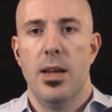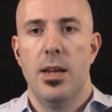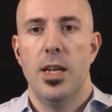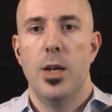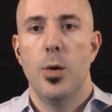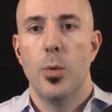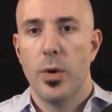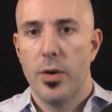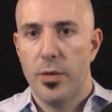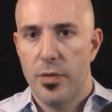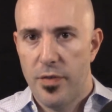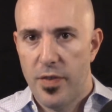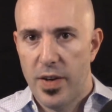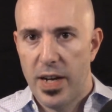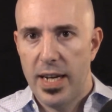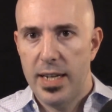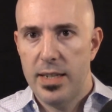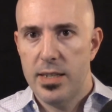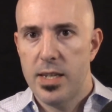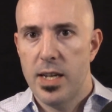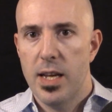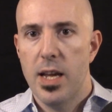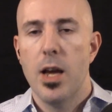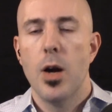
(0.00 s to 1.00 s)
You want to
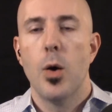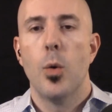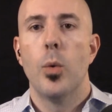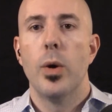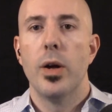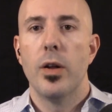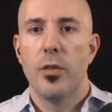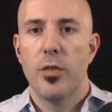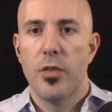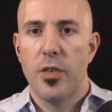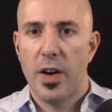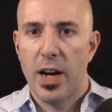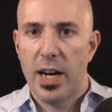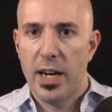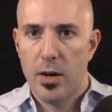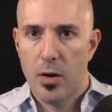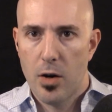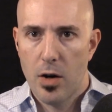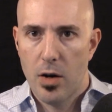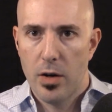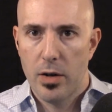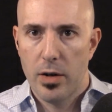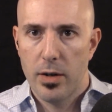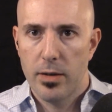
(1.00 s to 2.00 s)
fight? We'll fight
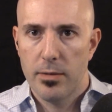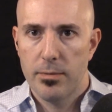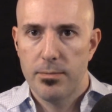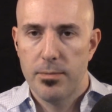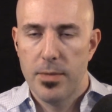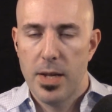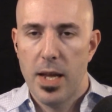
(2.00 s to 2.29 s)
harder.